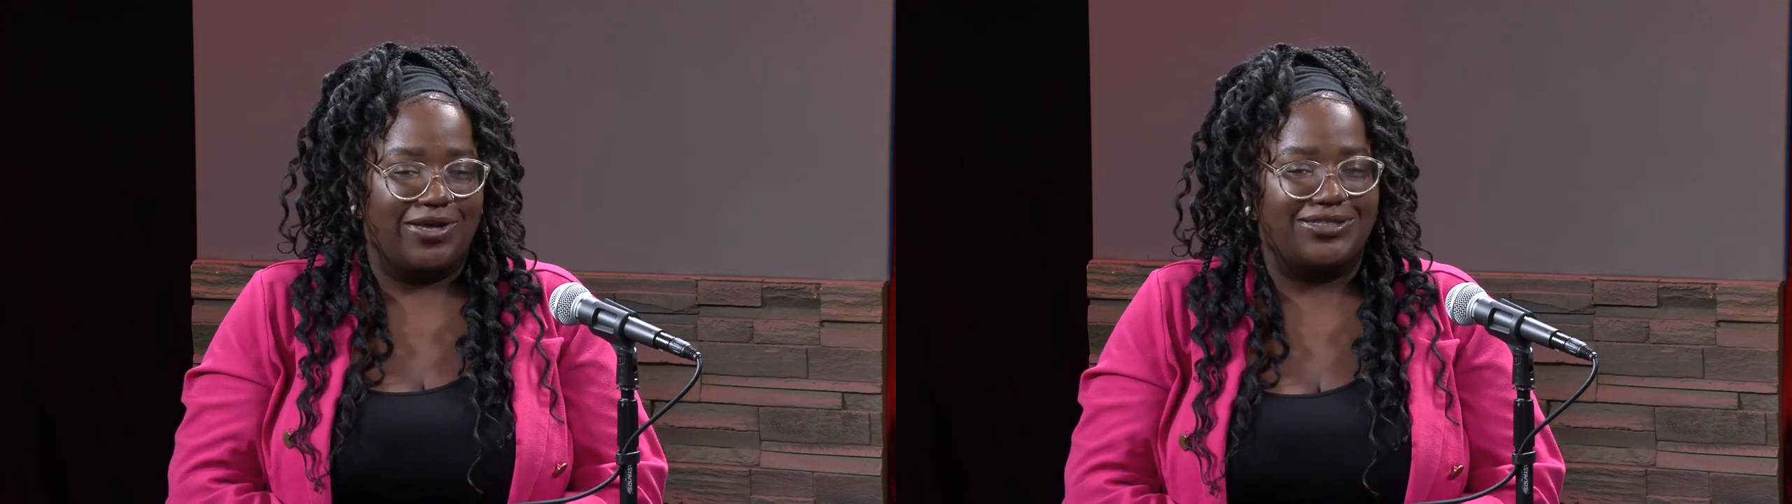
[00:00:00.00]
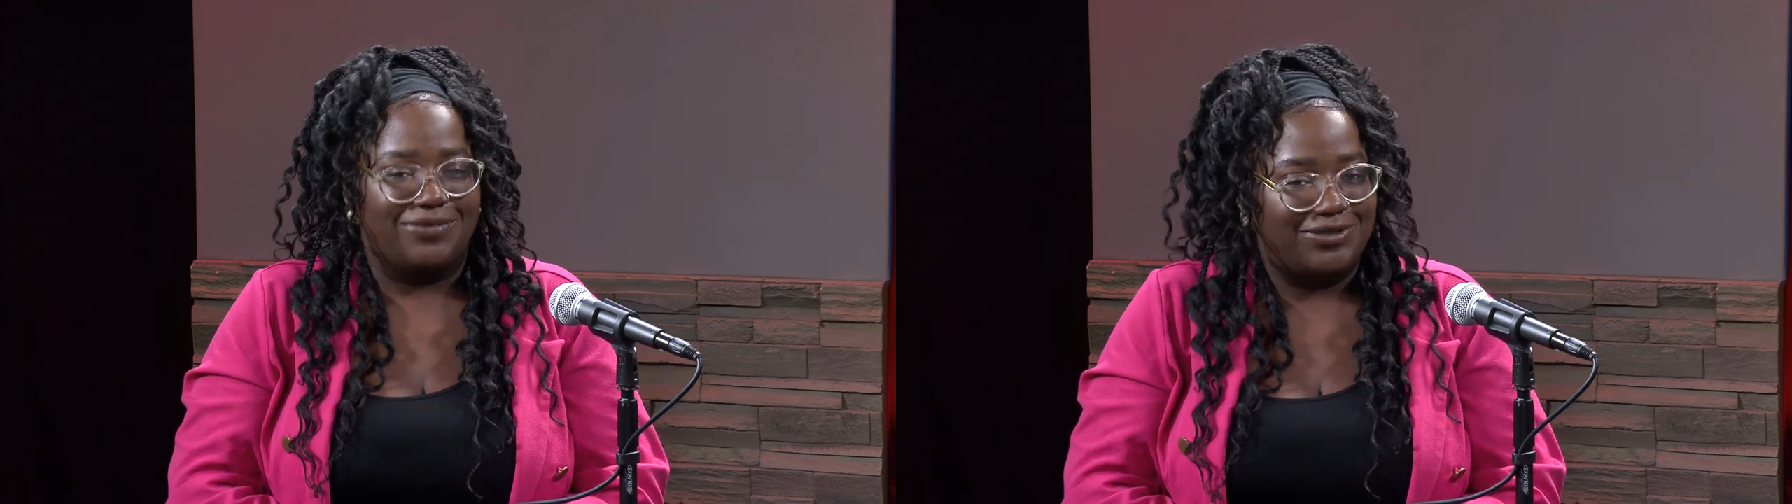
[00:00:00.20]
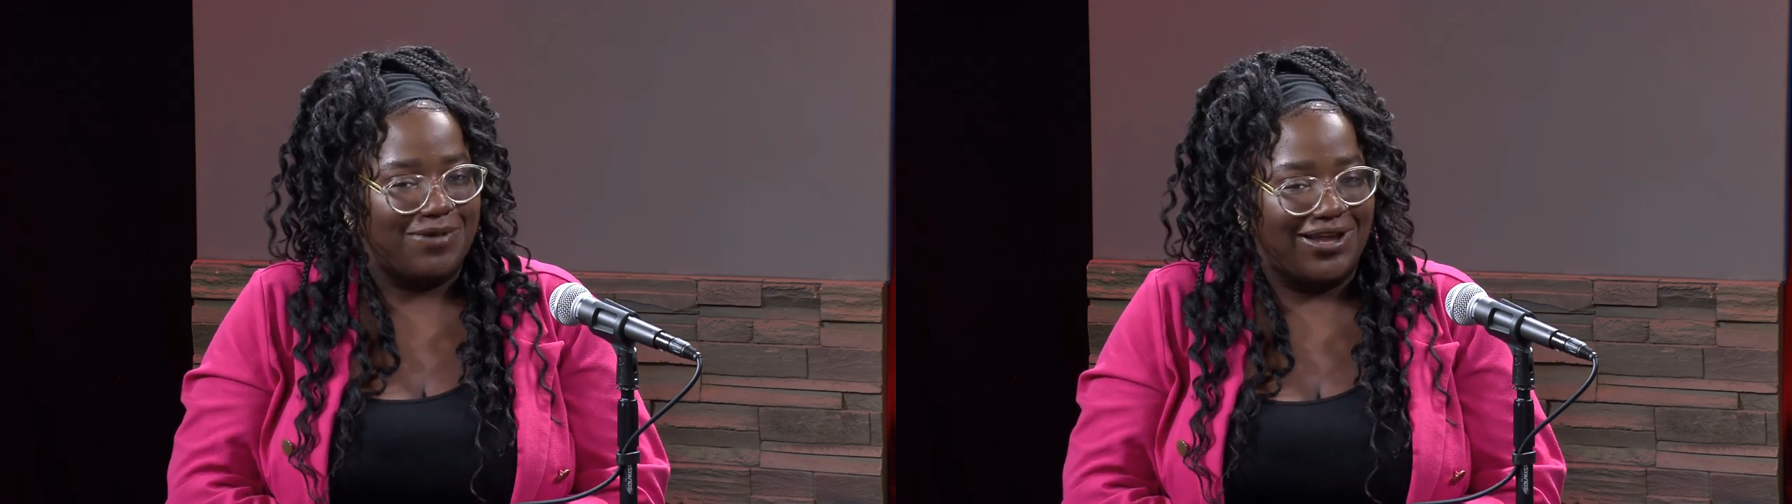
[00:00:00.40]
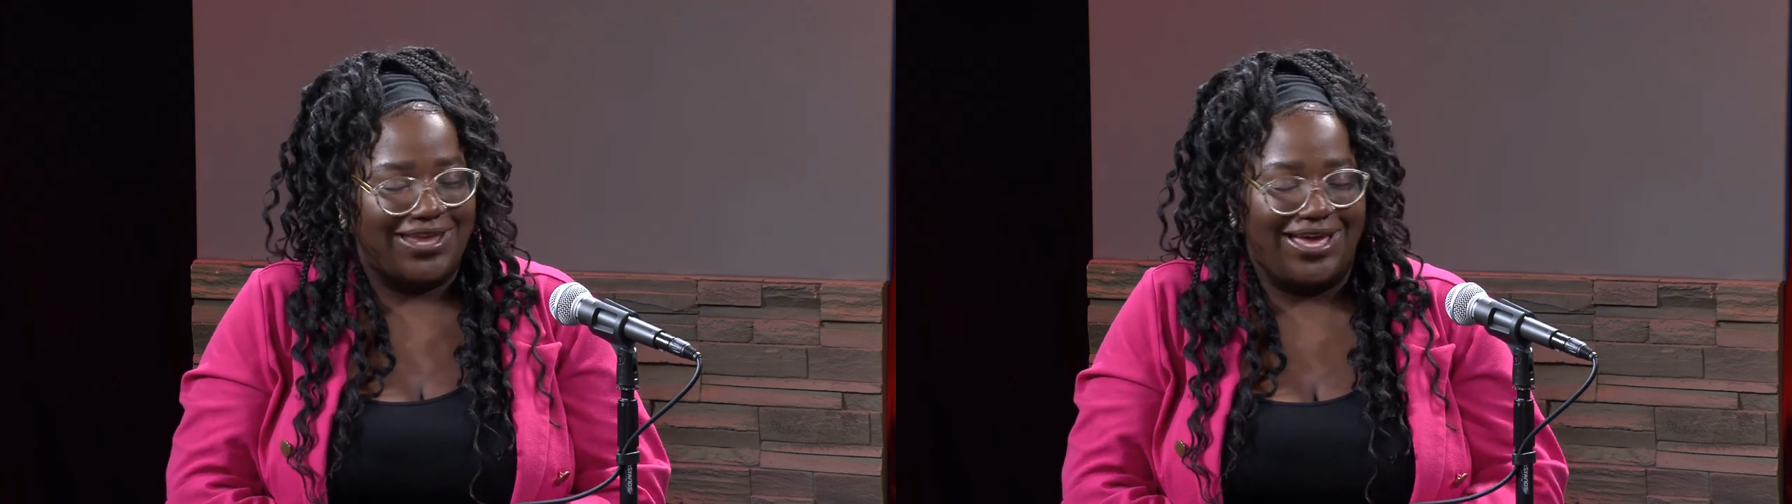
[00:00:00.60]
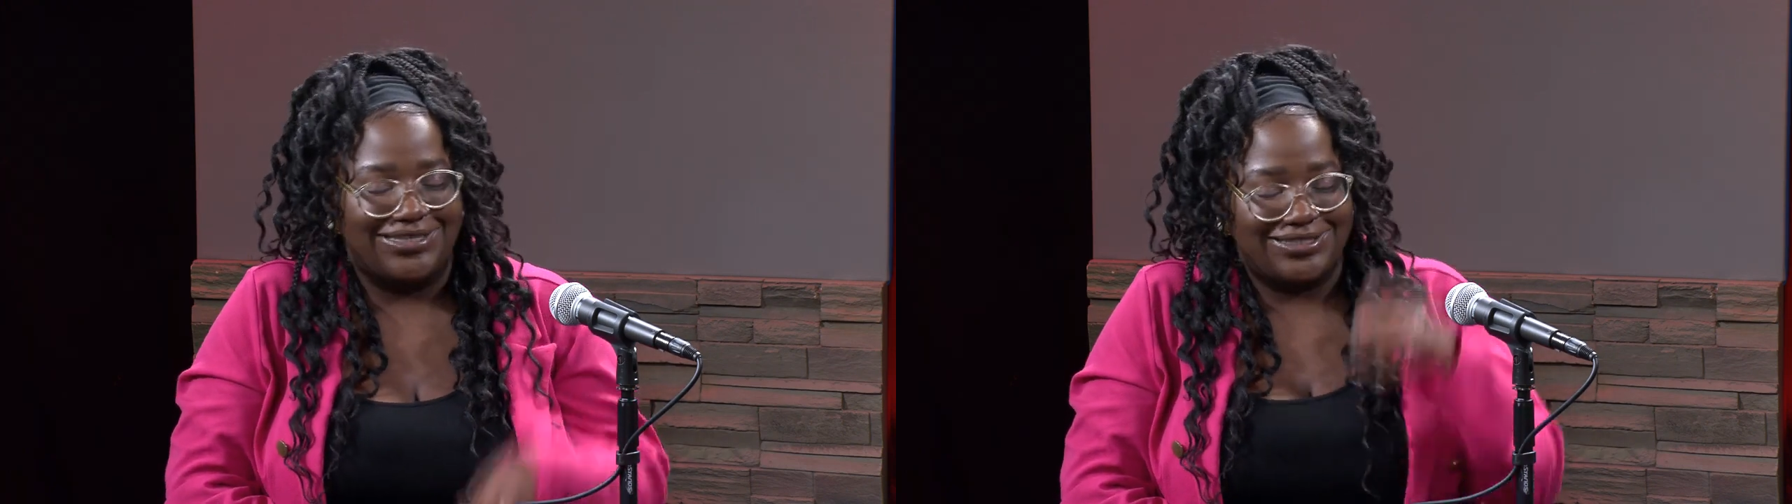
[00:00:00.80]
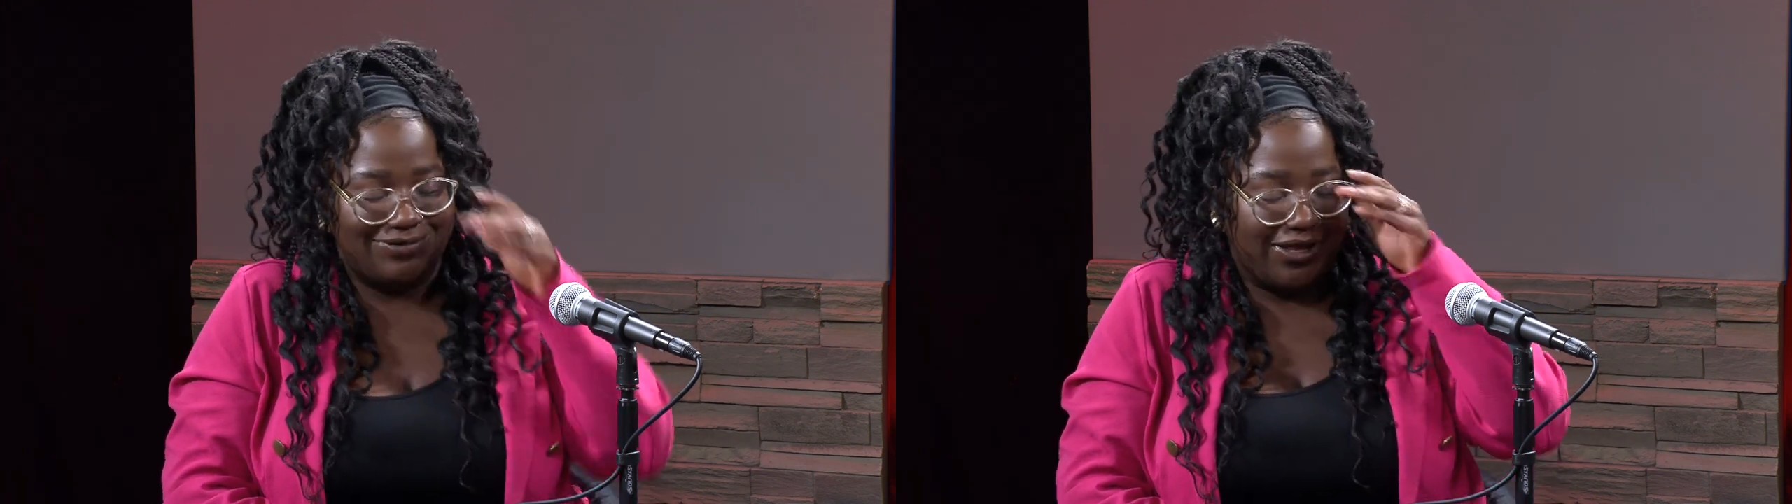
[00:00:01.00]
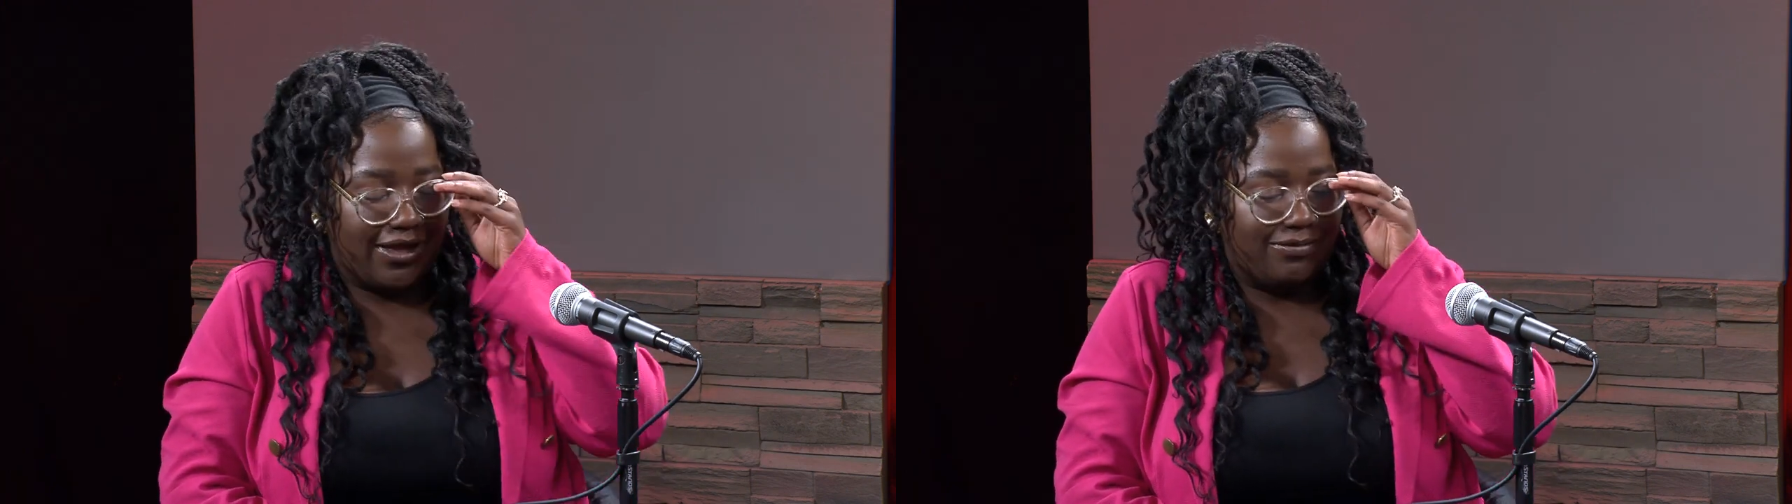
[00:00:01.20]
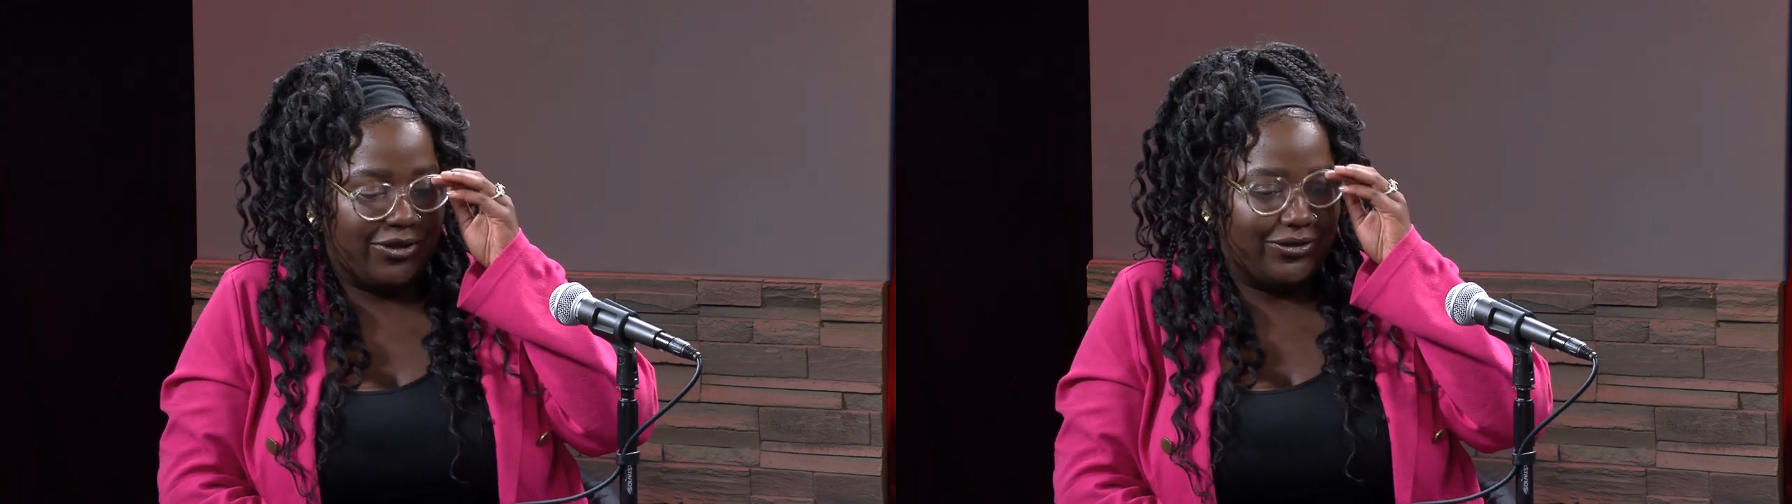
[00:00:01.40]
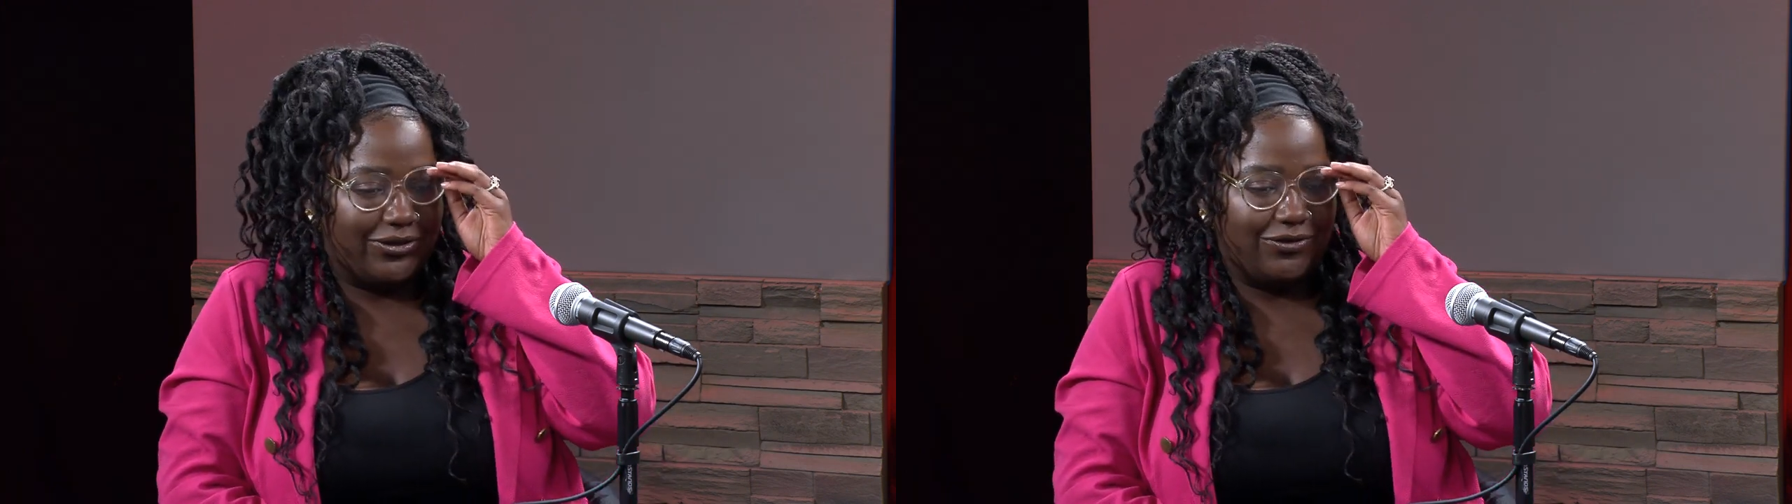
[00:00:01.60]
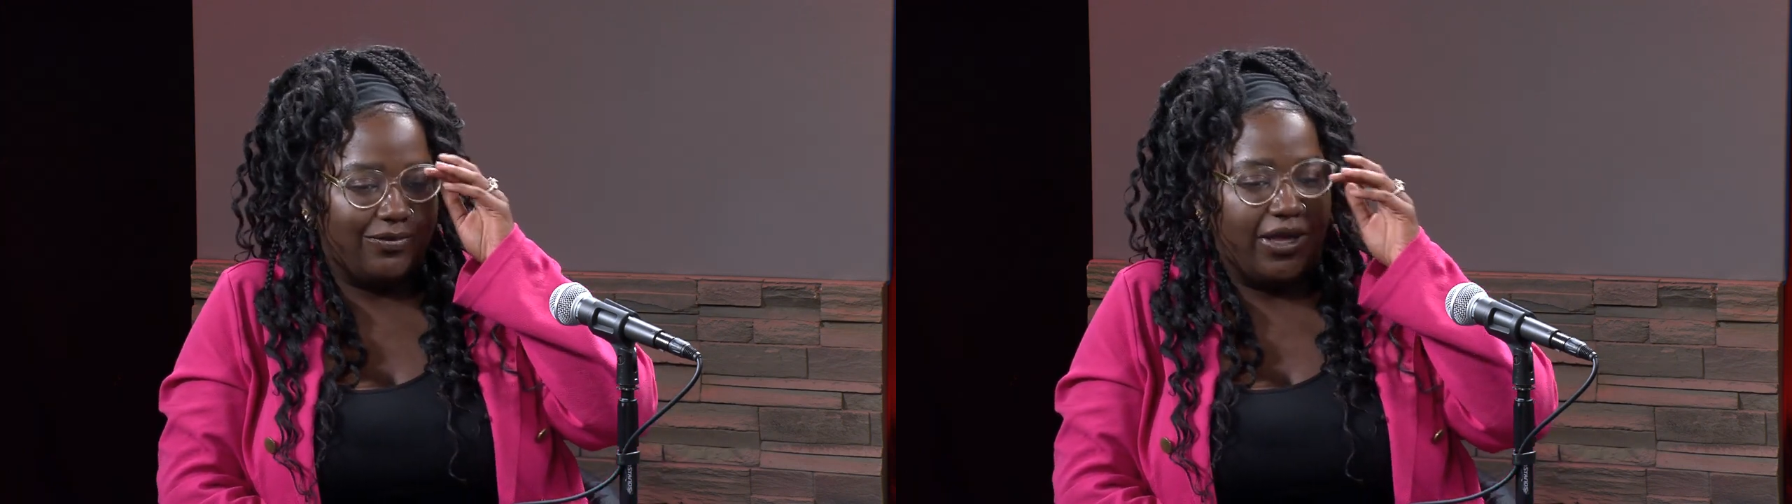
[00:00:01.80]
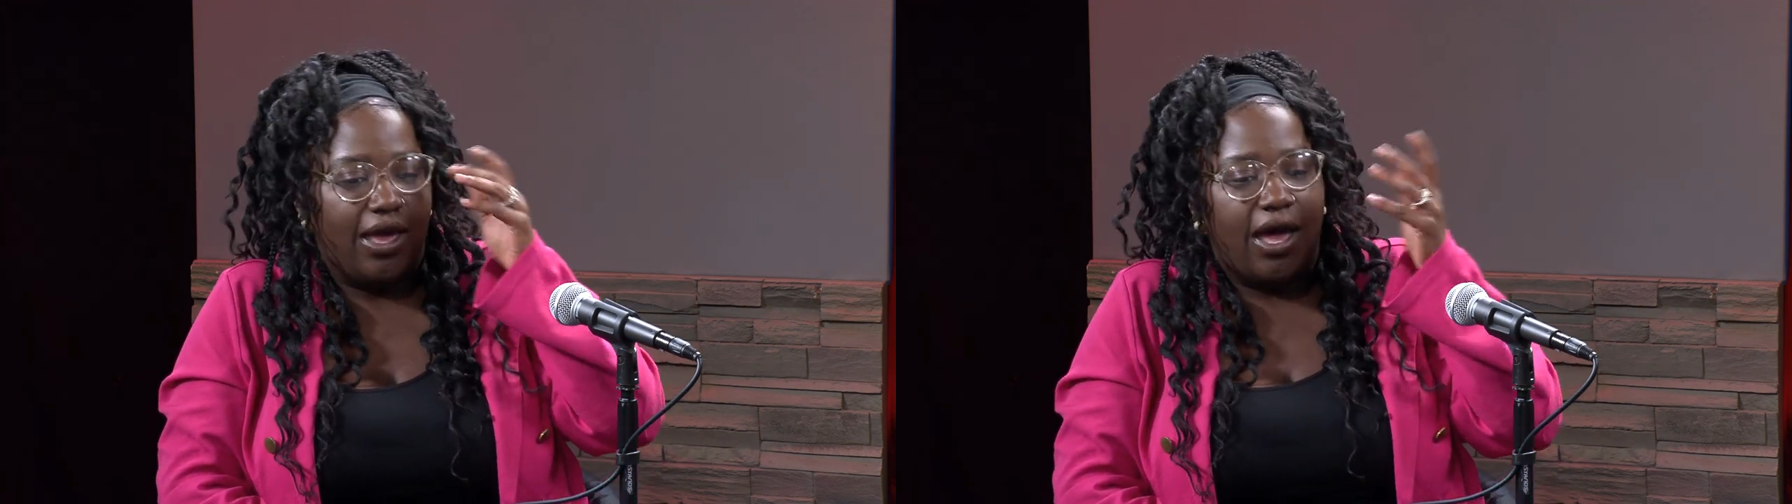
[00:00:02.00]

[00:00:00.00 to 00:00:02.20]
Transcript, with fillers: SMH podcast, YouTube.